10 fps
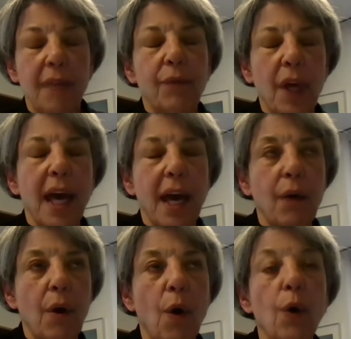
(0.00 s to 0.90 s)

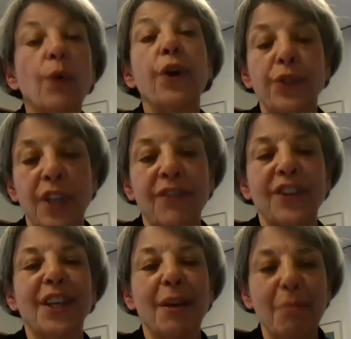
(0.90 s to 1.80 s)
how old those
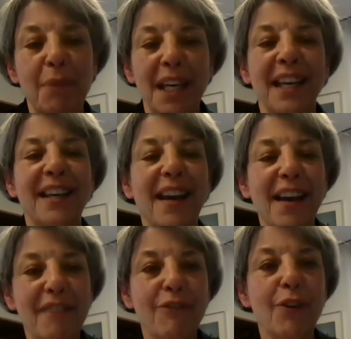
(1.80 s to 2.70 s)
savings can be
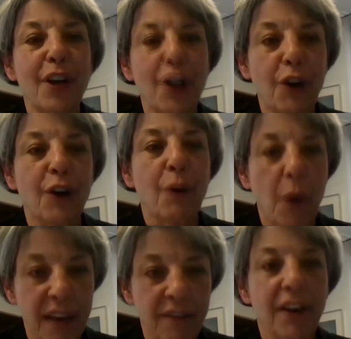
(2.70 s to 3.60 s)
for a current
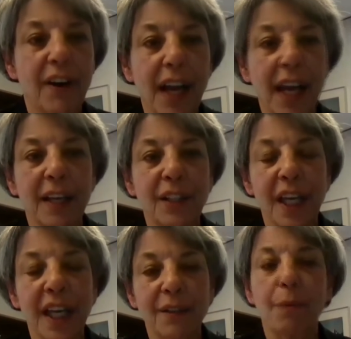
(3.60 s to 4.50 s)
waiver. And
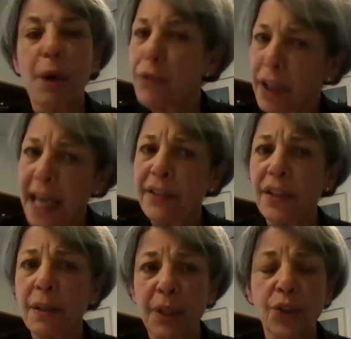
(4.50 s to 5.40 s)
both the last
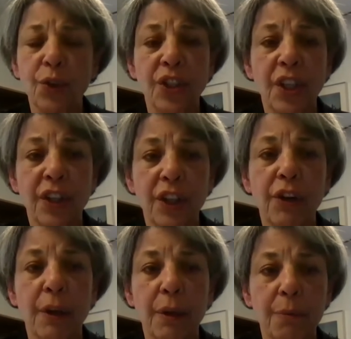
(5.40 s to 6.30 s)
administration and the
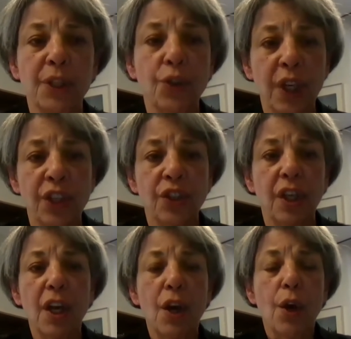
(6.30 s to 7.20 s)
current administration
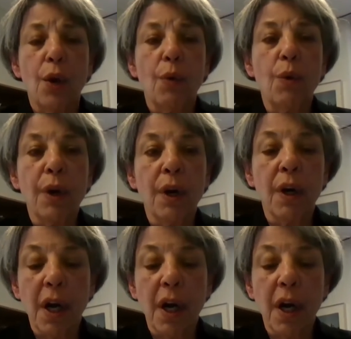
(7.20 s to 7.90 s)
were